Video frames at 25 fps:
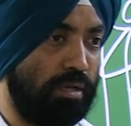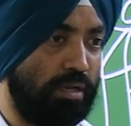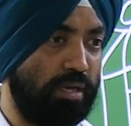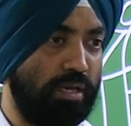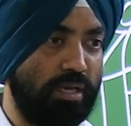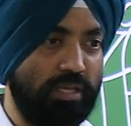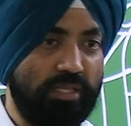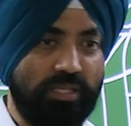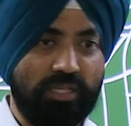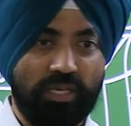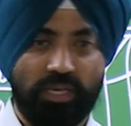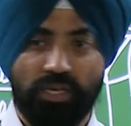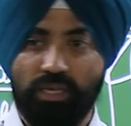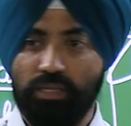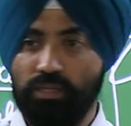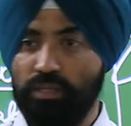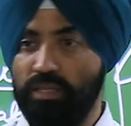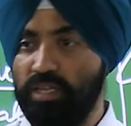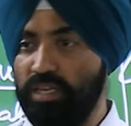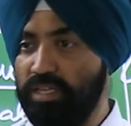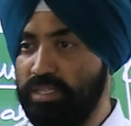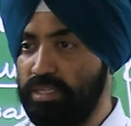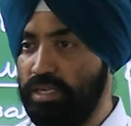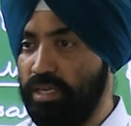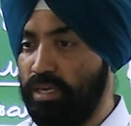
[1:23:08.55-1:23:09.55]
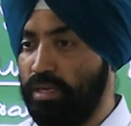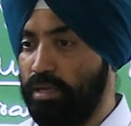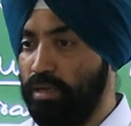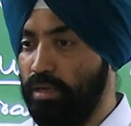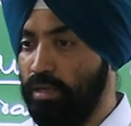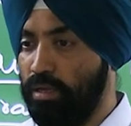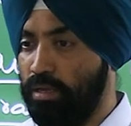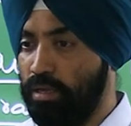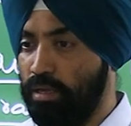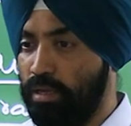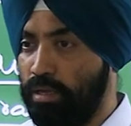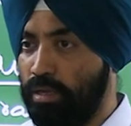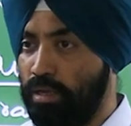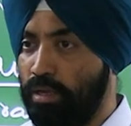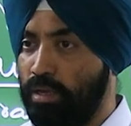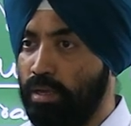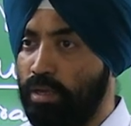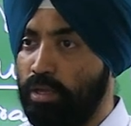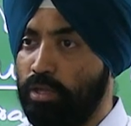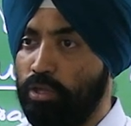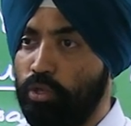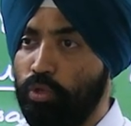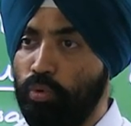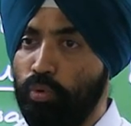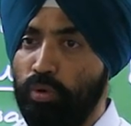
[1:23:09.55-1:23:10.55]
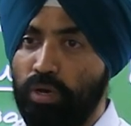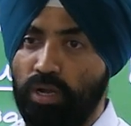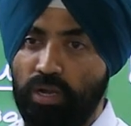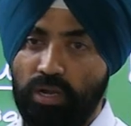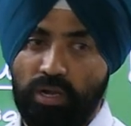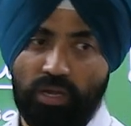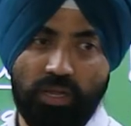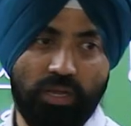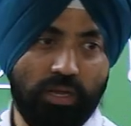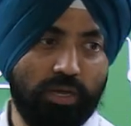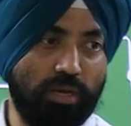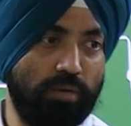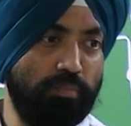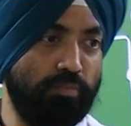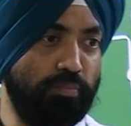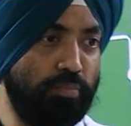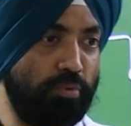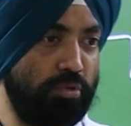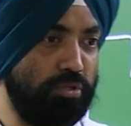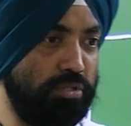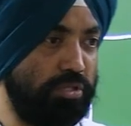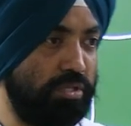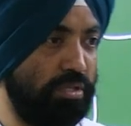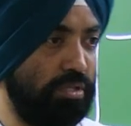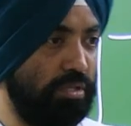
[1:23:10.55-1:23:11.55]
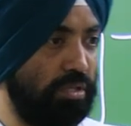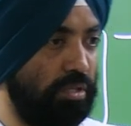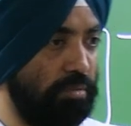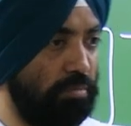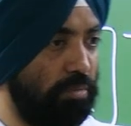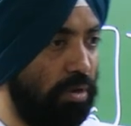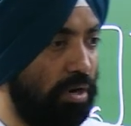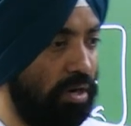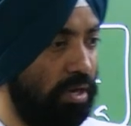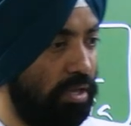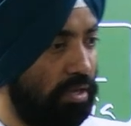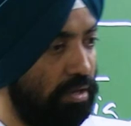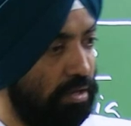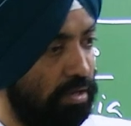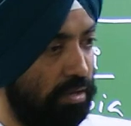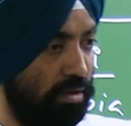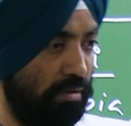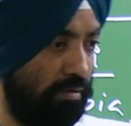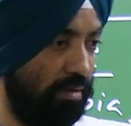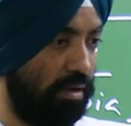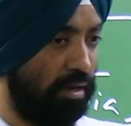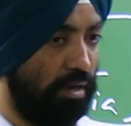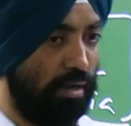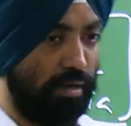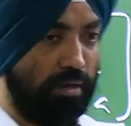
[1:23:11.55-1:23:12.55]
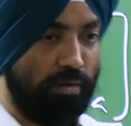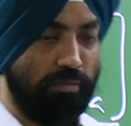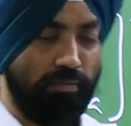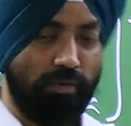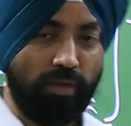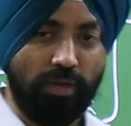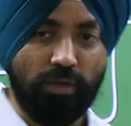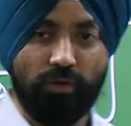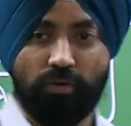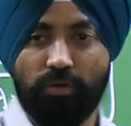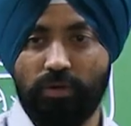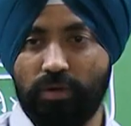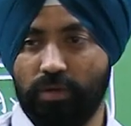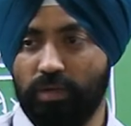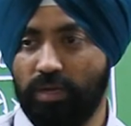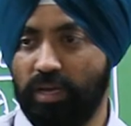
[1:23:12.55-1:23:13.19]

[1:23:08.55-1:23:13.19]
They say, you are decomposing the body. Well, very good,